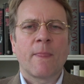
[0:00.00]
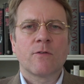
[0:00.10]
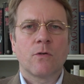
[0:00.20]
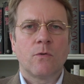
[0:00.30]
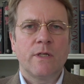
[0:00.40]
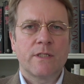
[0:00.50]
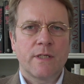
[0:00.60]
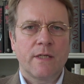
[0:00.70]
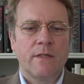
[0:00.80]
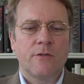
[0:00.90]
So it
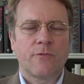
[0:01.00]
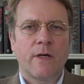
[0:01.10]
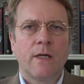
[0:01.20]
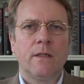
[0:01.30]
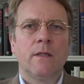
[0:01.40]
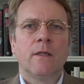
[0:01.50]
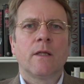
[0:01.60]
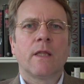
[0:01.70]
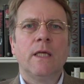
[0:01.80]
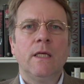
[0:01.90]
said in his file,
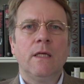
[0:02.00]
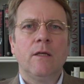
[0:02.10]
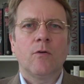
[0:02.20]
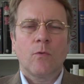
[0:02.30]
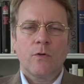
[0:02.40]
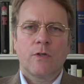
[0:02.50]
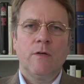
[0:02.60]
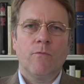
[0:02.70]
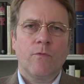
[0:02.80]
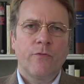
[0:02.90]
he
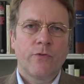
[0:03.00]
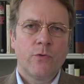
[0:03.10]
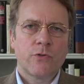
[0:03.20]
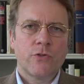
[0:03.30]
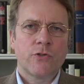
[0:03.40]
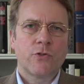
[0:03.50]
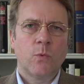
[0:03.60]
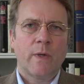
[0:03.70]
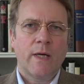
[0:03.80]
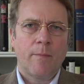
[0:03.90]
refuses to
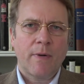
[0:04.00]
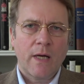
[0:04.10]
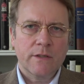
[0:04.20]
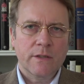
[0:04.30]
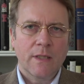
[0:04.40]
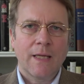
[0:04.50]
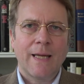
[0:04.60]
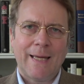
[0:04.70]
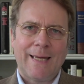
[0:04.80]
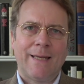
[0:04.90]
wear a mask,
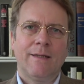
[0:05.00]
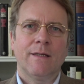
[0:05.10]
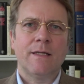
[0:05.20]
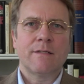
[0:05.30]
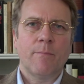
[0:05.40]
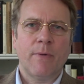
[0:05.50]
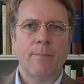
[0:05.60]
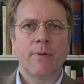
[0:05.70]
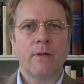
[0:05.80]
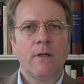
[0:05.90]
and he's a
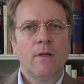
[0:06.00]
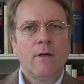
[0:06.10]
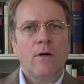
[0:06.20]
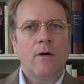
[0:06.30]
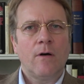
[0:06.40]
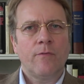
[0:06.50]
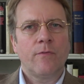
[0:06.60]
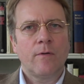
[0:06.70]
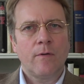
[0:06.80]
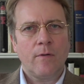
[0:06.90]
member of
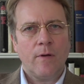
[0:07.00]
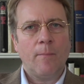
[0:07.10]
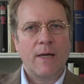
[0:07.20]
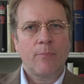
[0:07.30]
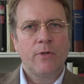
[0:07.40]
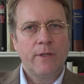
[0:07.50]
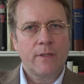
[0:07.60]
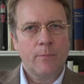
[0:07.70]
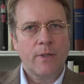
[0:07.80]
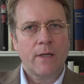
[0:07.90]
my
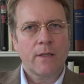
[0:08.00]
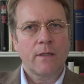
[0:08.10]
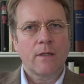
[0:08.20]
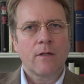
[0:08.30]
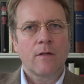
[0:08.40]
political party,